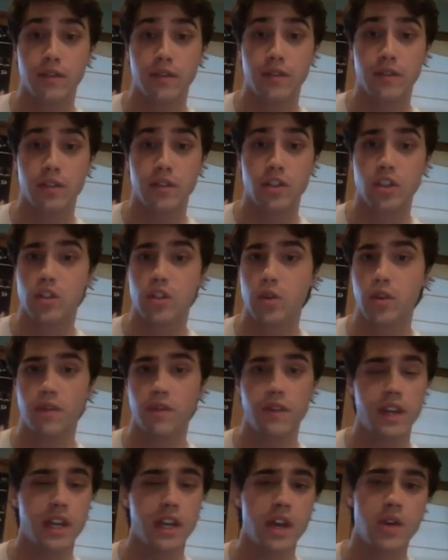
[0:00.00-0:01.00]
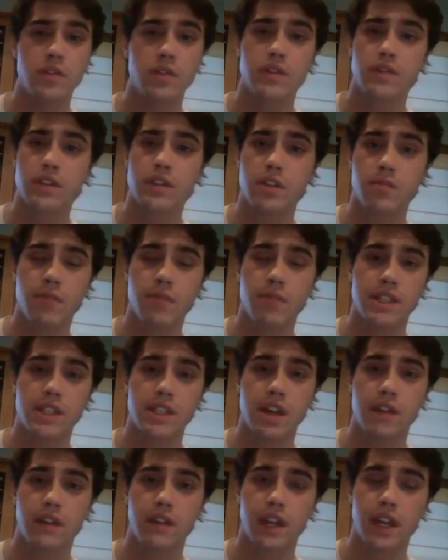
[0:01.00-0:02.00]
just sort of videos of some of my
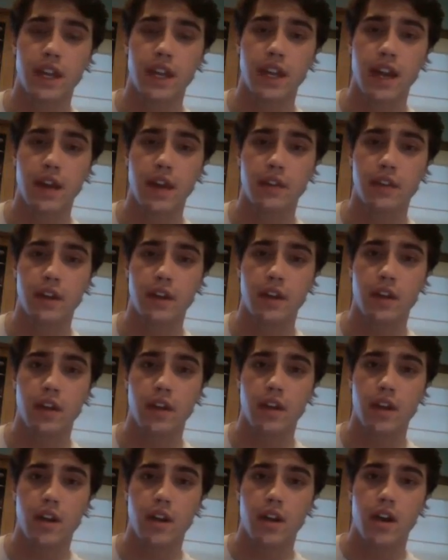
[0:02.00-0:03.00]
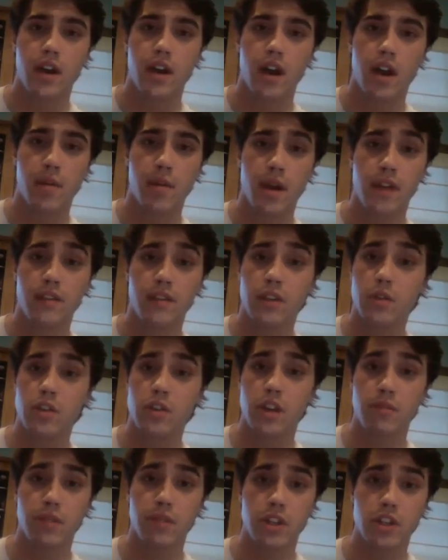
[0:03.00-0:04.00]
stuff, getting it out there. Um, I have huge
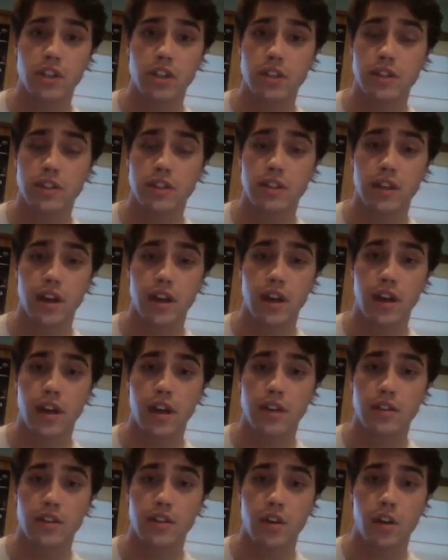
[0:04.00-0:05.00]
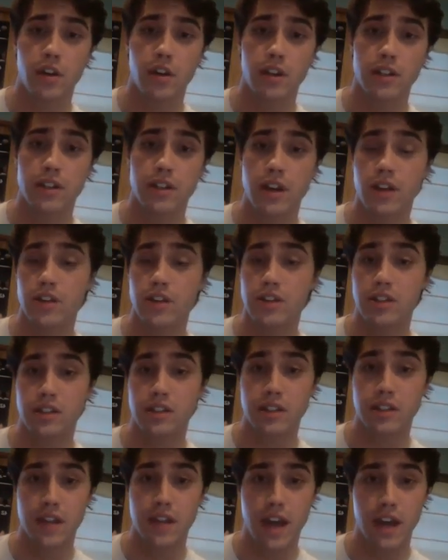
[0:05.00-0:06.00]
ambitions uh, as an artist, not just as
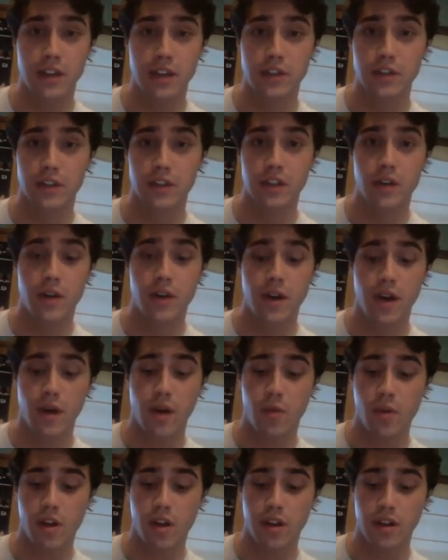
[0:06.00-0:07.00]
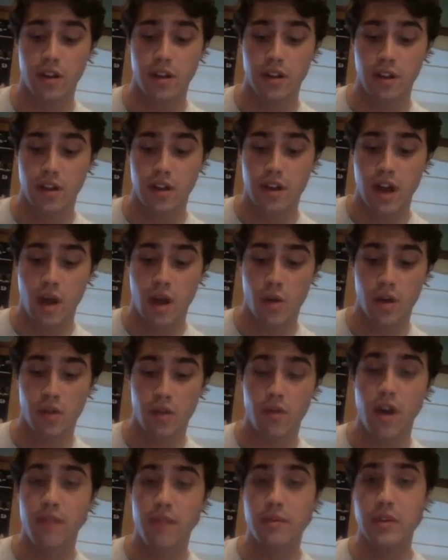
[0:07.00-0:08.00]
an actor. You know, I want to I want to
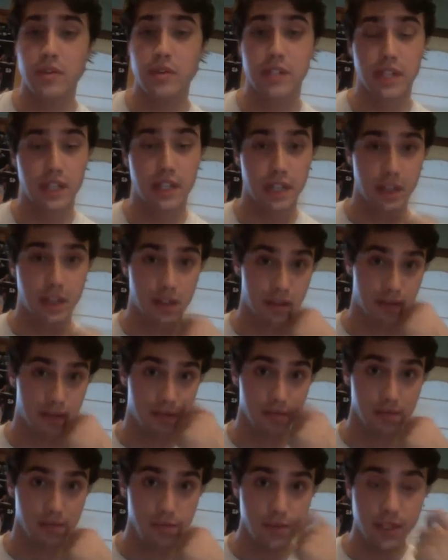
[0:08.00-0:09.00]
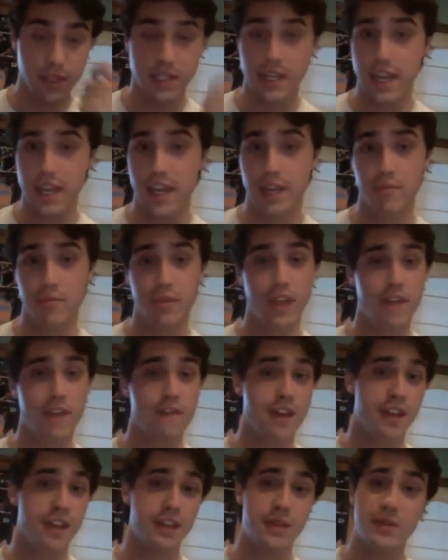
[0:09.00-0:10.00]
write music and sing and play
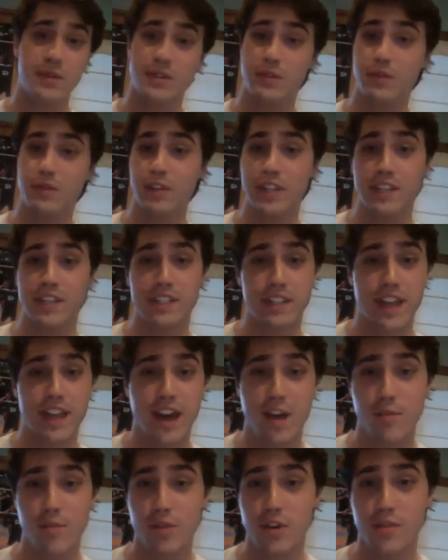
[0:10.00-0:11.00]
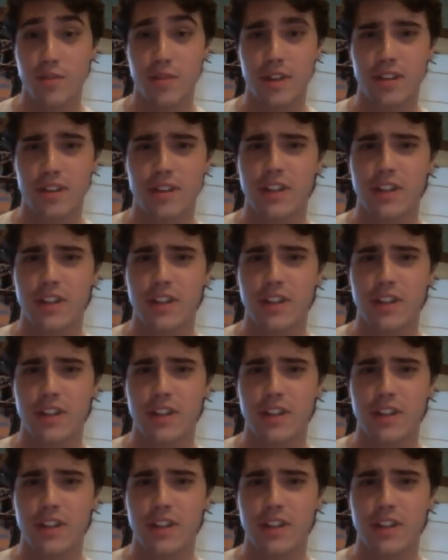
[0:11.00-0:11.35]
venues and release an album and